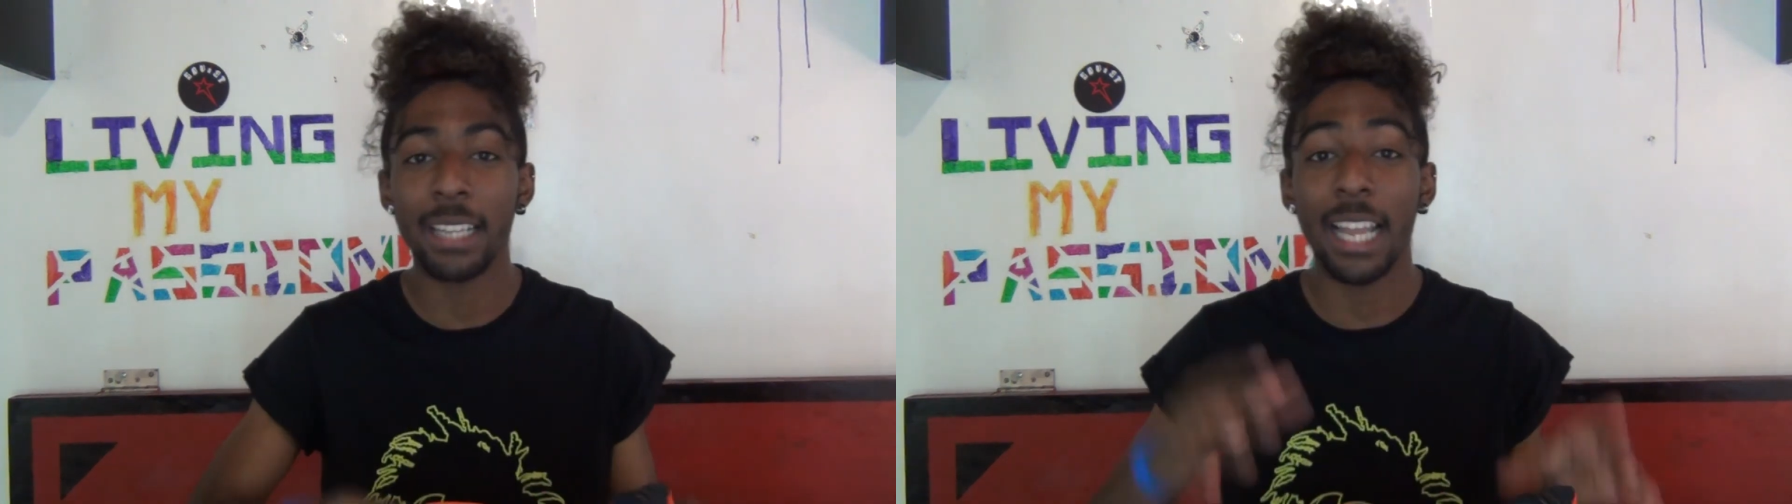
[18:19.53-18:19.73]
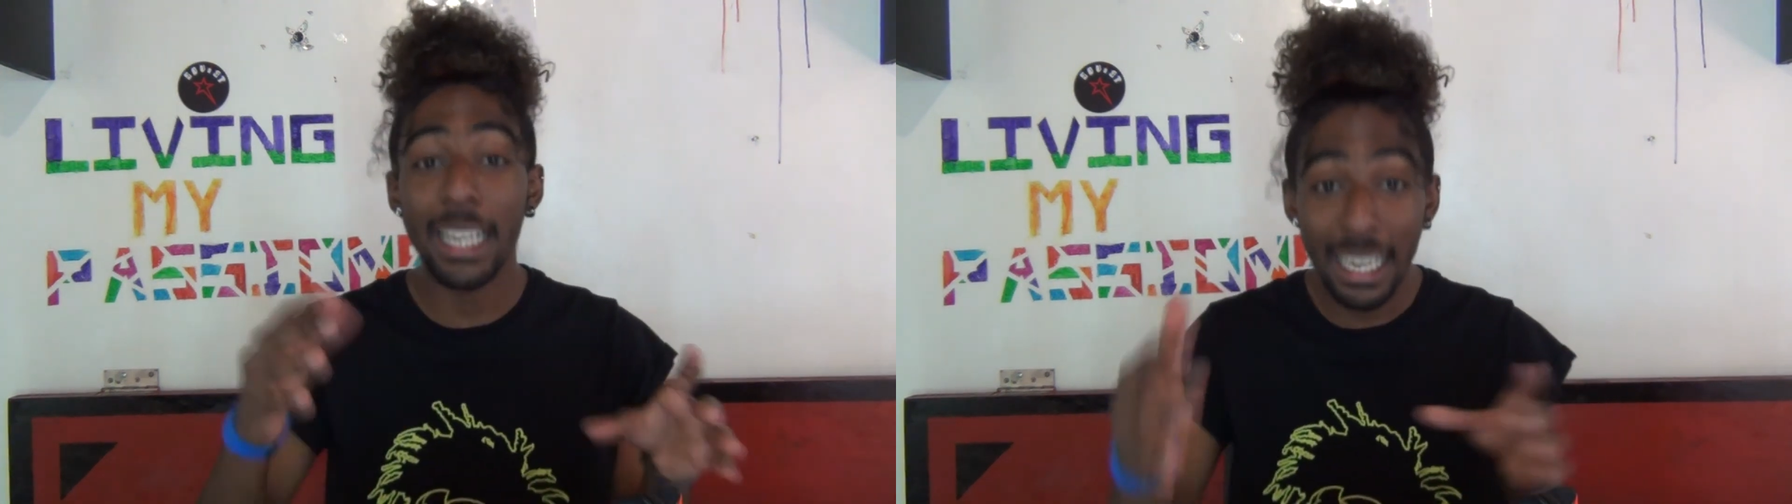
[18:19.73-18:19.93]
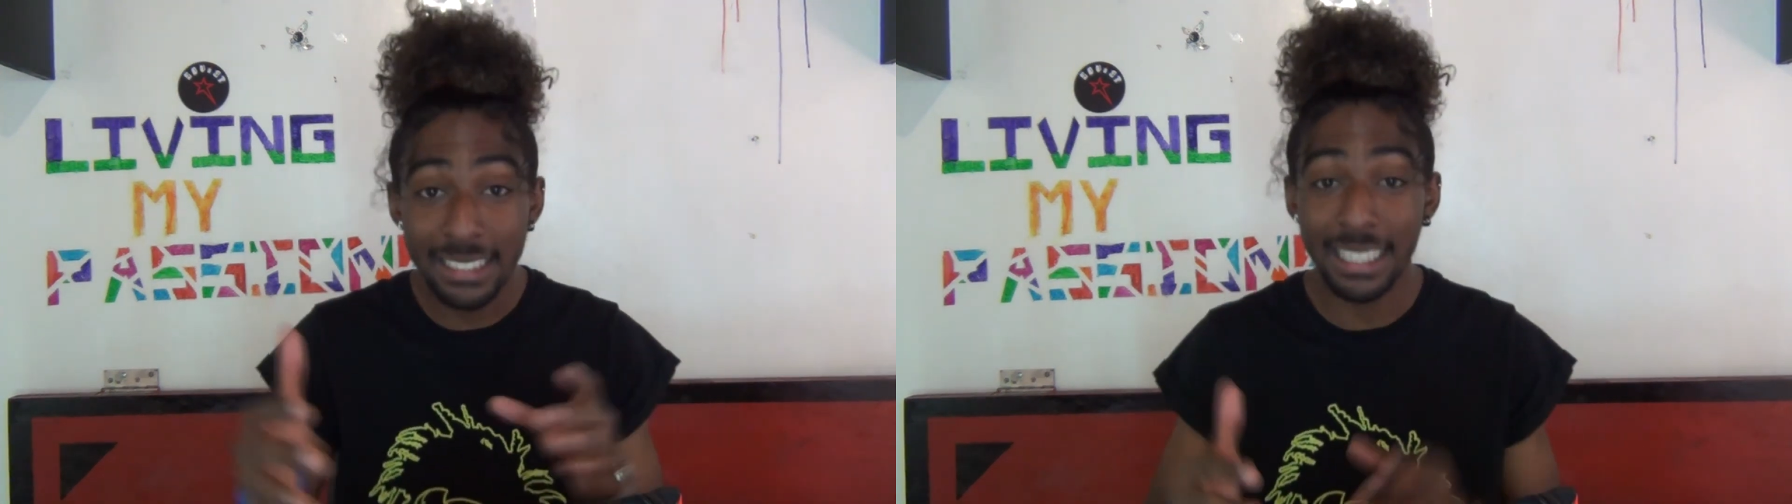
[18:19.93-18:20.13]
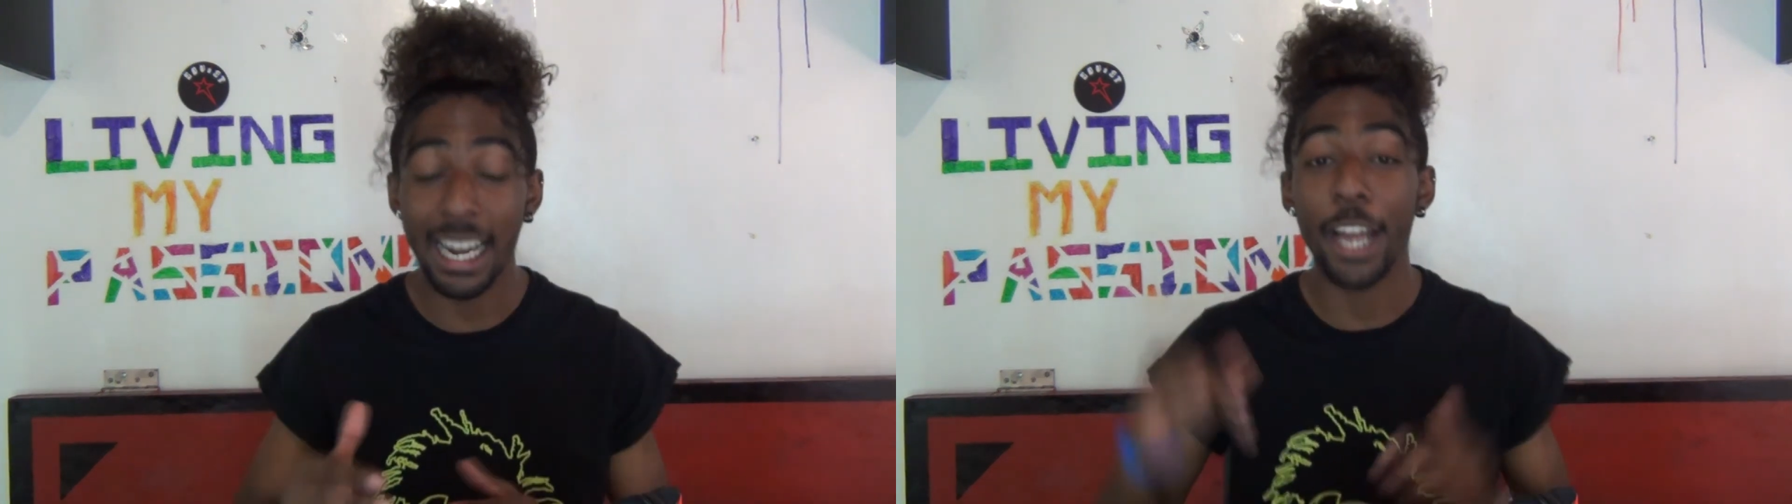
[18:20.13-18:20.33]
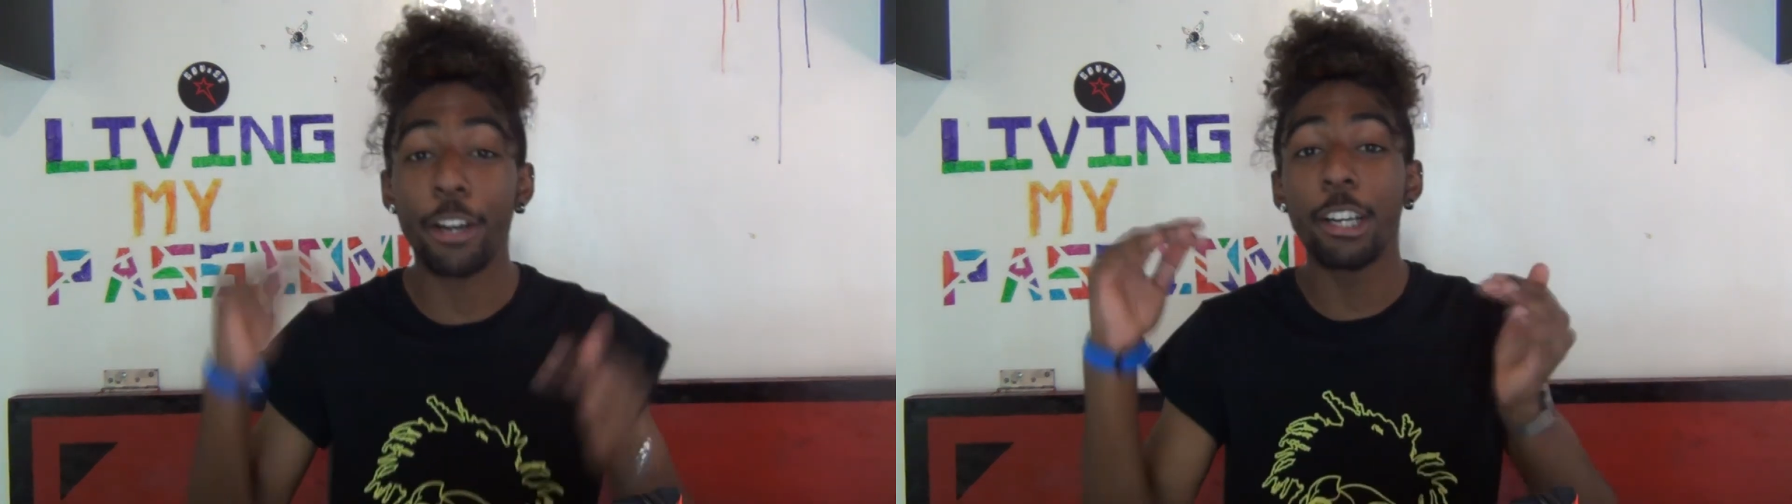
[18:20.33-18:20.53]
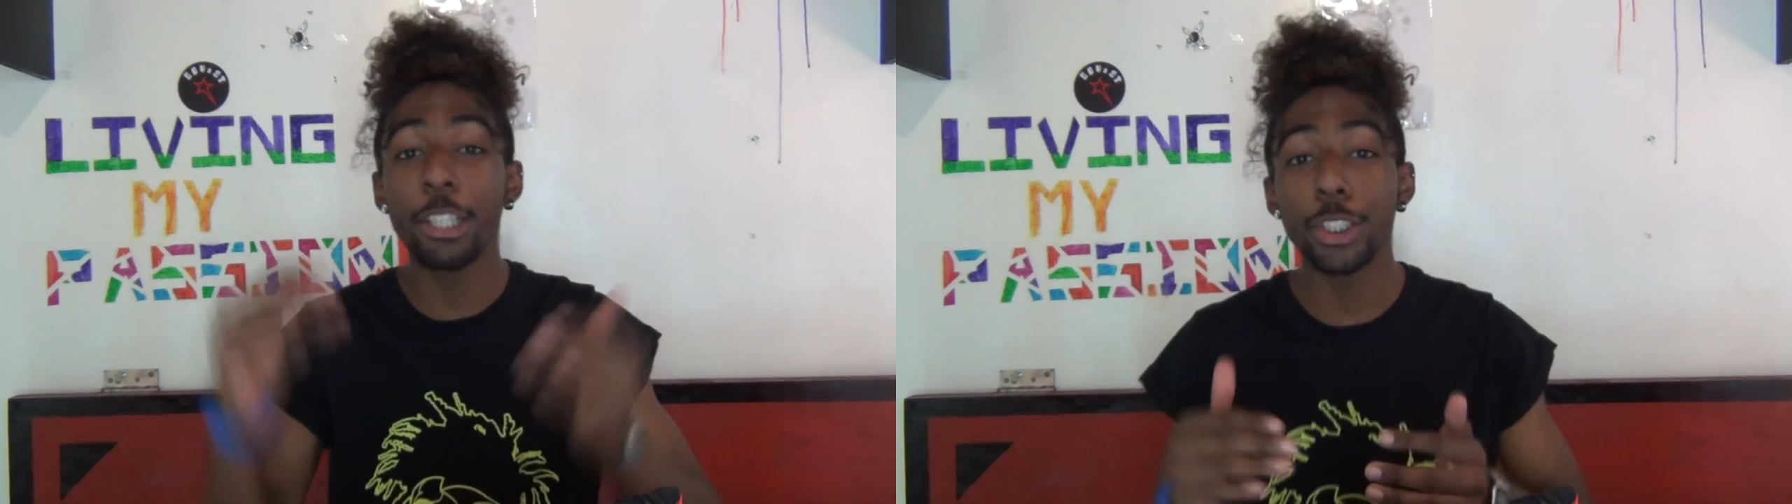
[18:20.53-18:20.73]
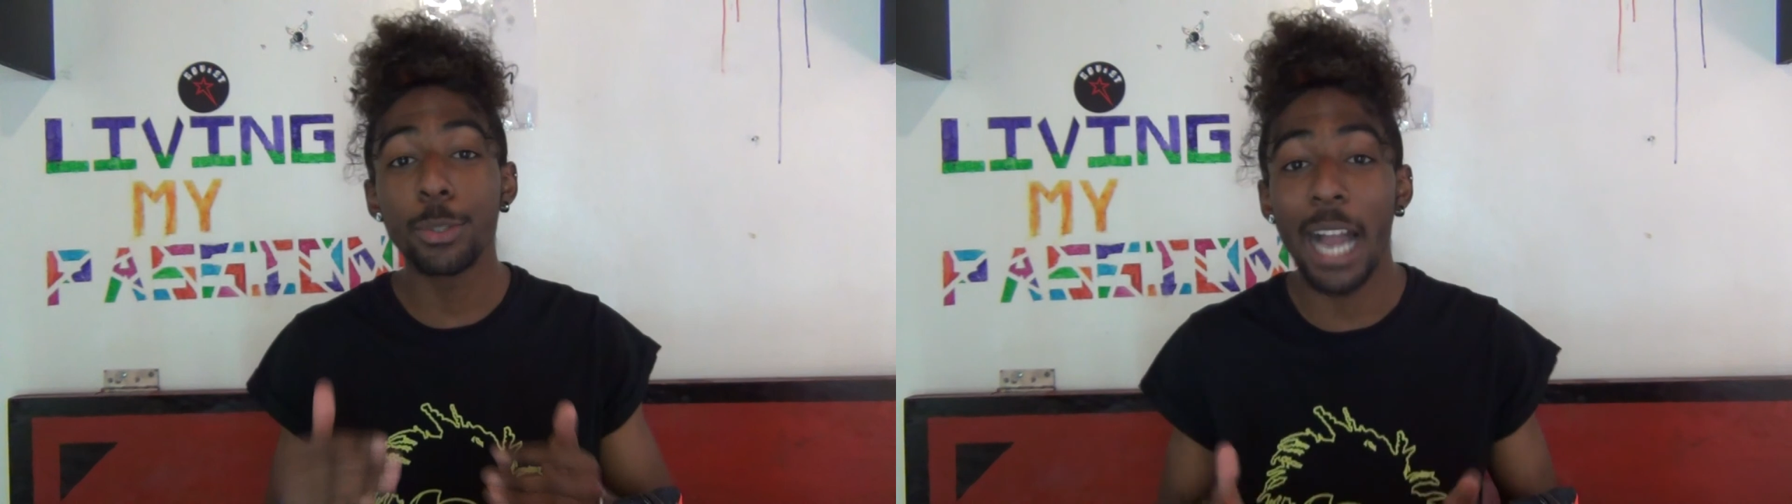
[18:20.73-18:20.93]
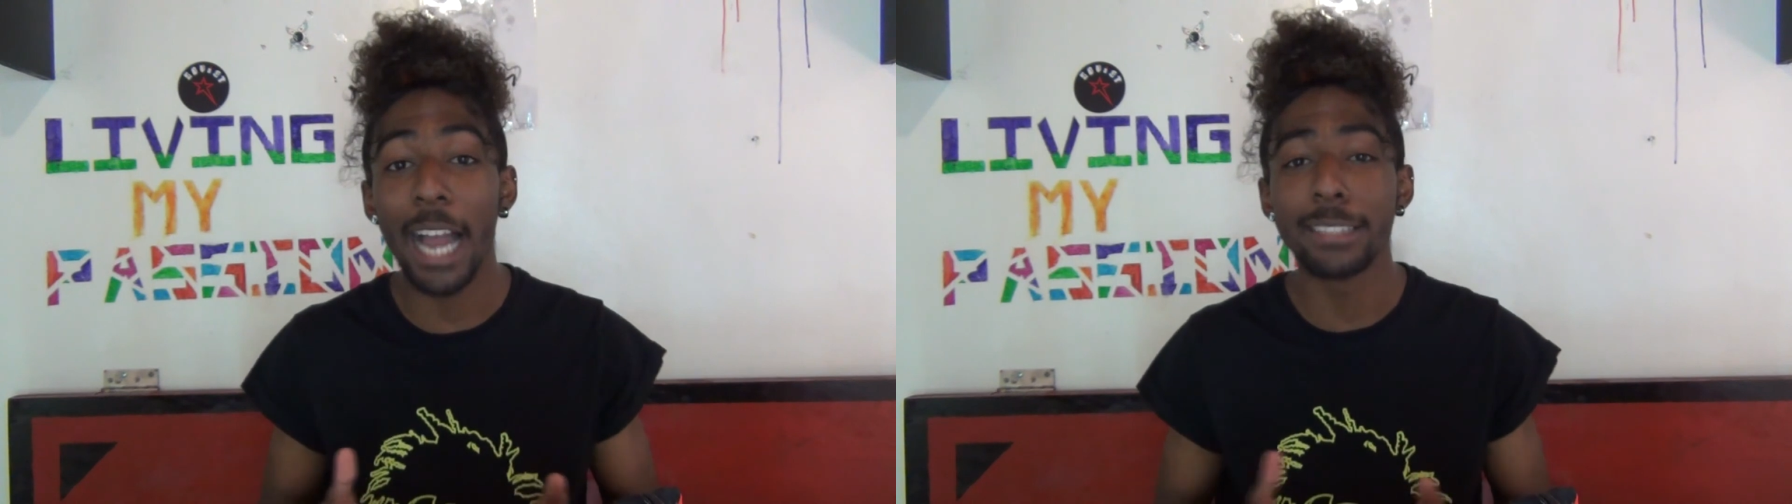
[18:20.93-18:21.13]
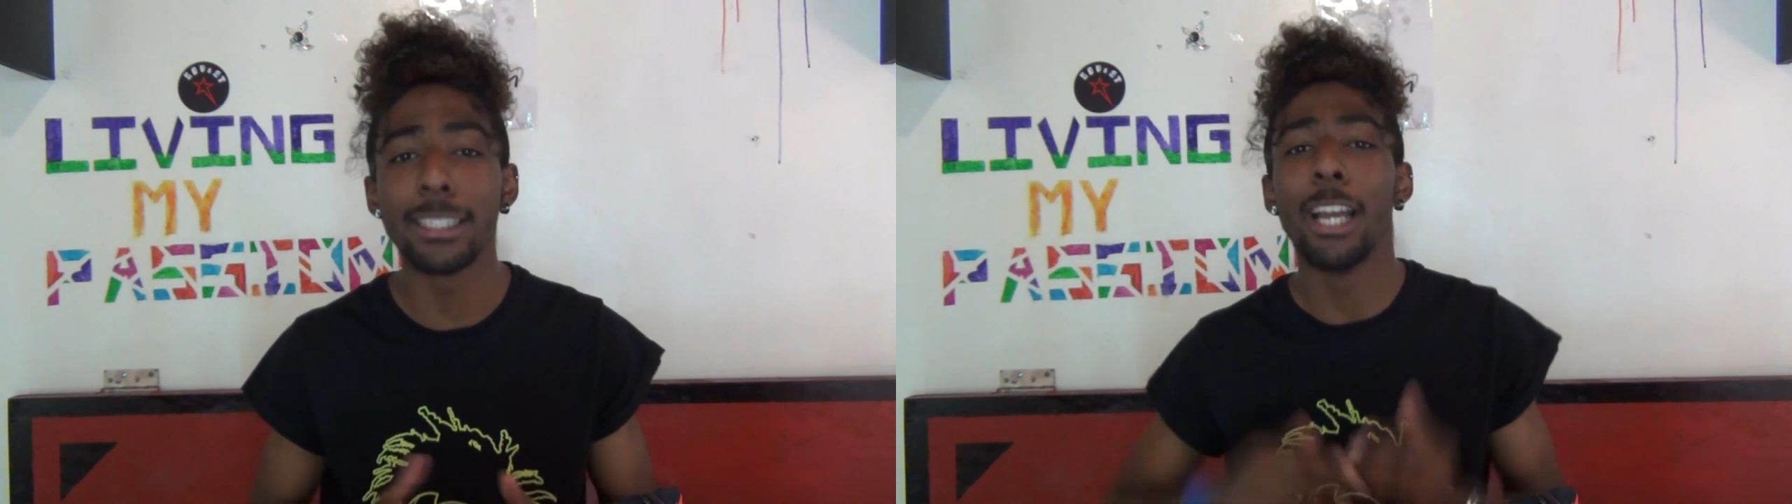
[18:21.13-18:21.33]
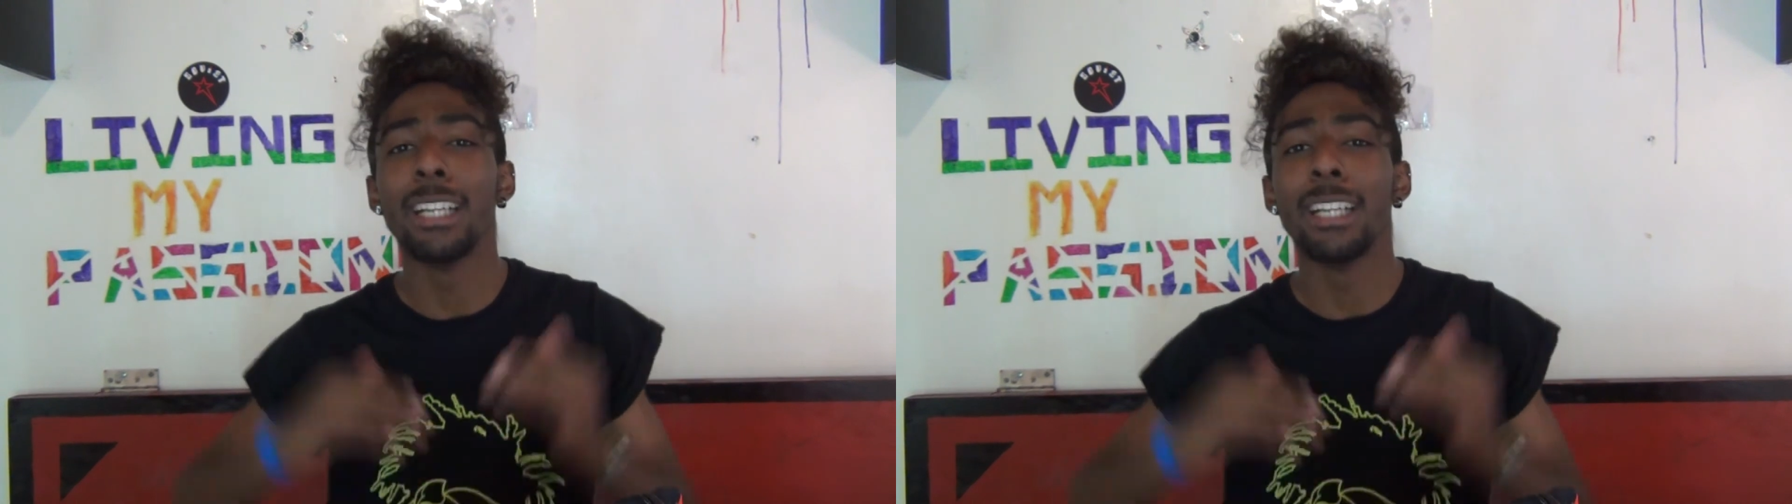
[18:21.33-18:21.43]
and like I said, I encourage you guys